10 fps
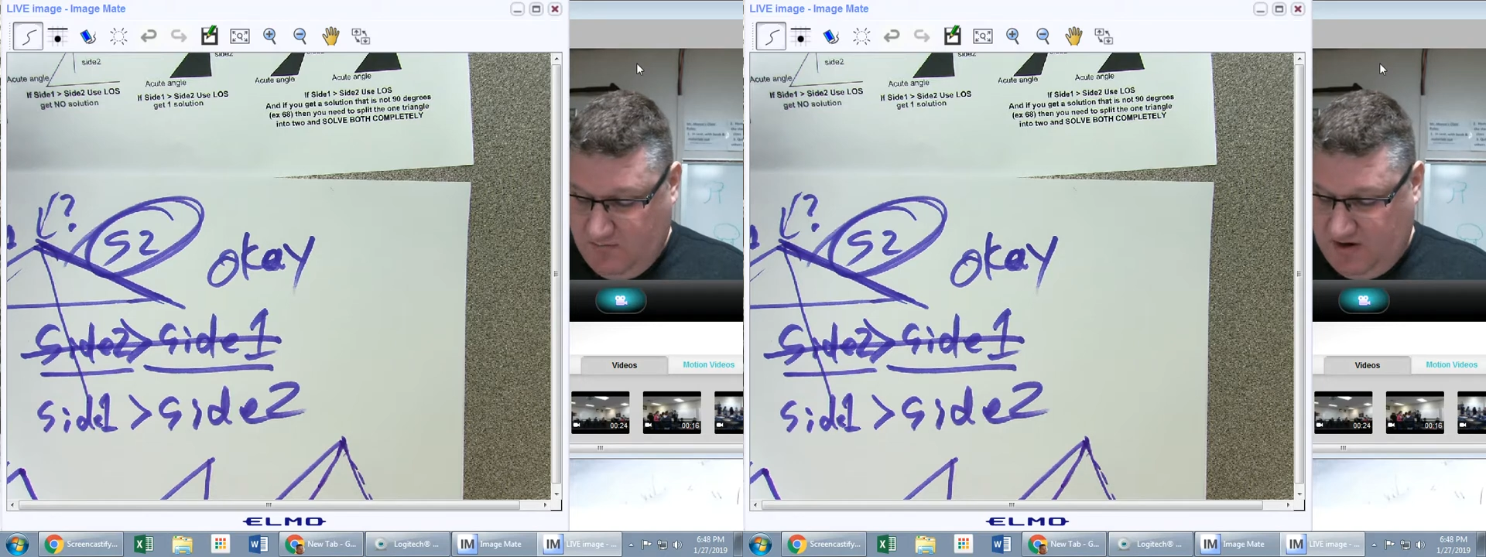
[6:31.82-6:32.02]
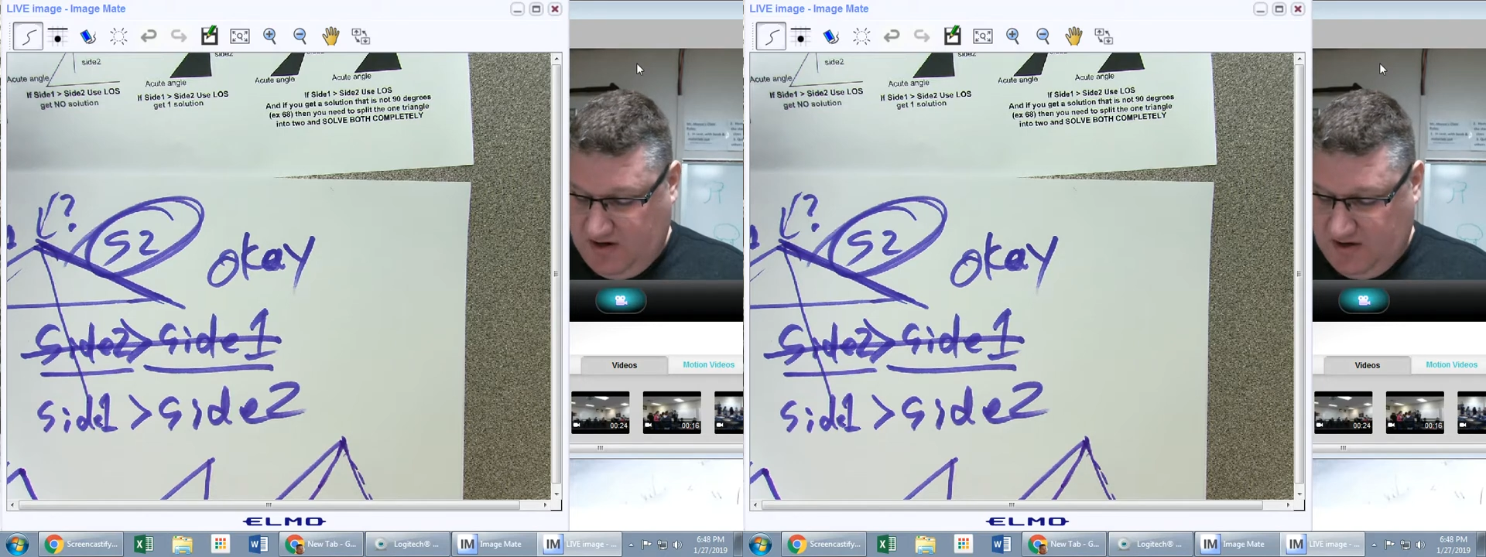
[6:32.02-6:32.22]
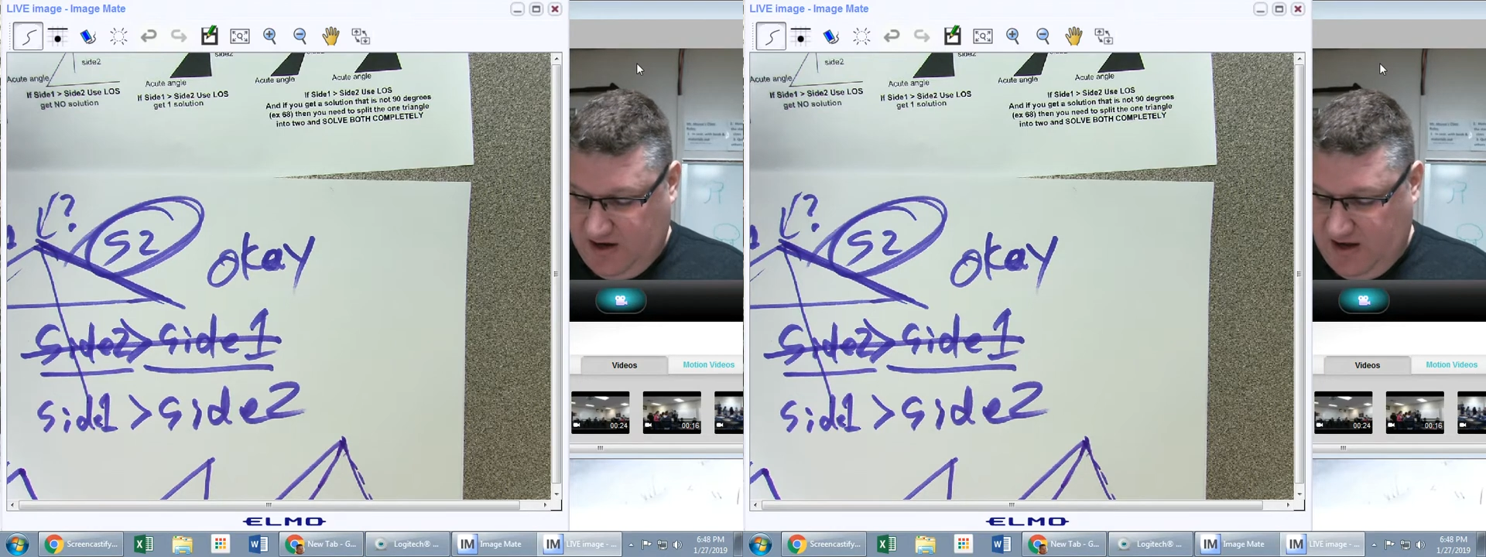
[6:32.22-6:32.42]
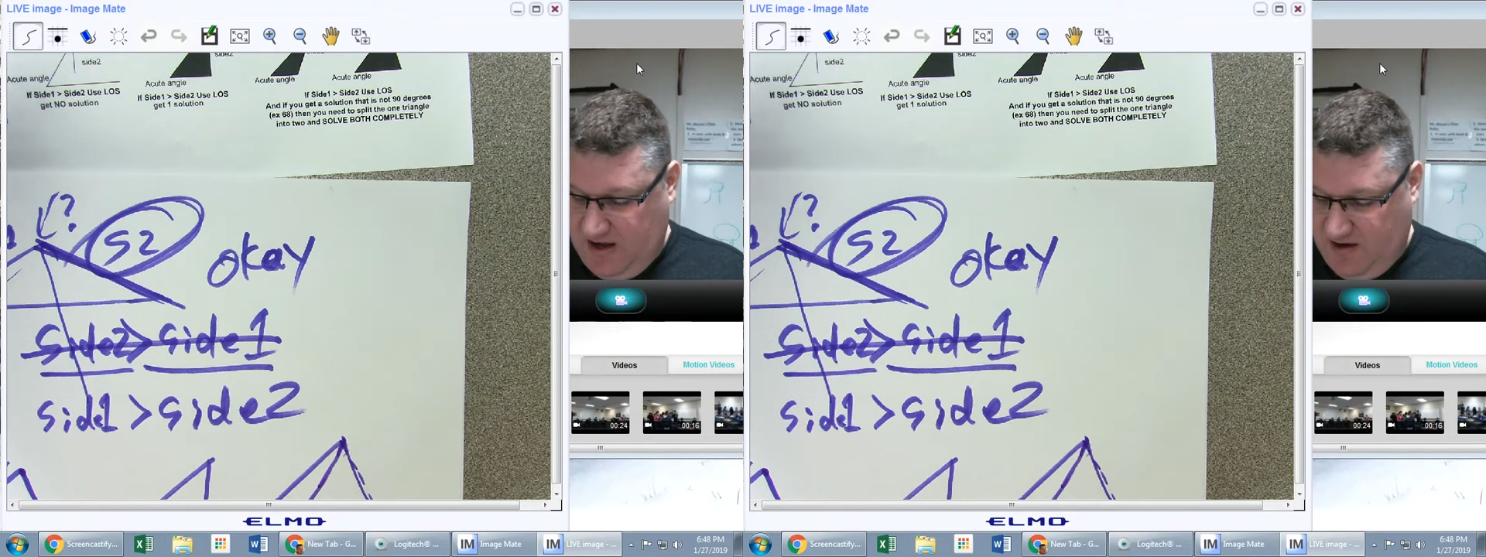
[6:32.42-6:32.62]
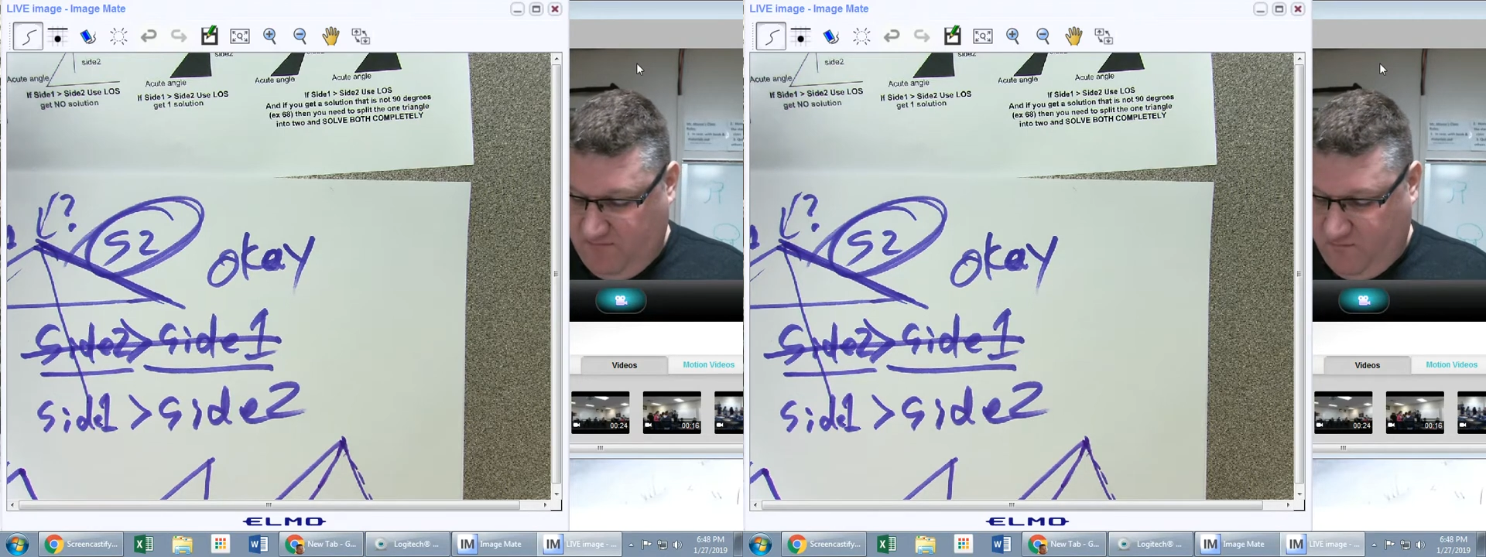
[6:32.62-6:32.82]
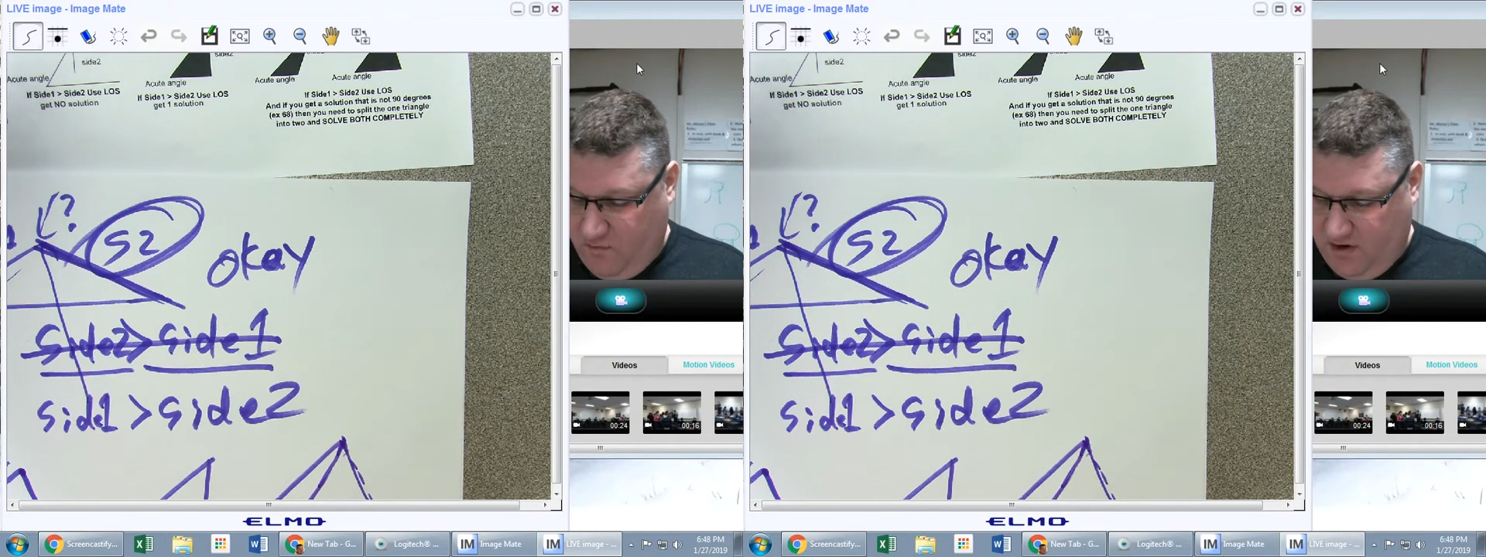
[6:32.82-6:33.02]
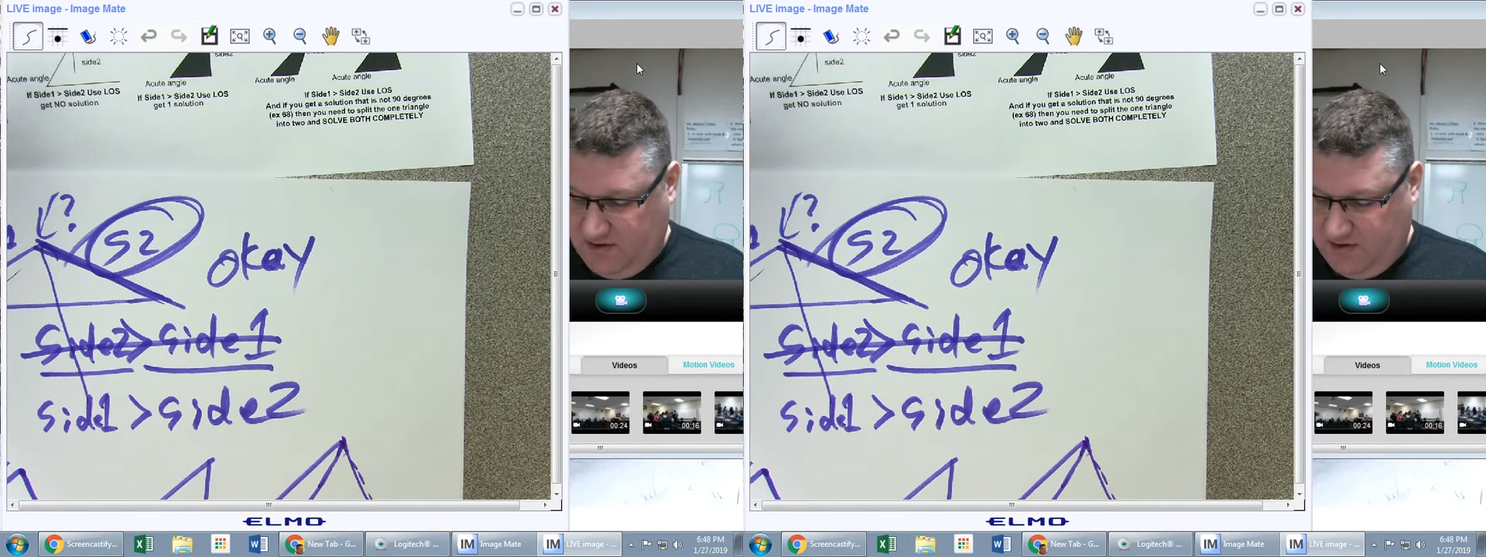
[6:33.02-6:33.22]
meaning I have one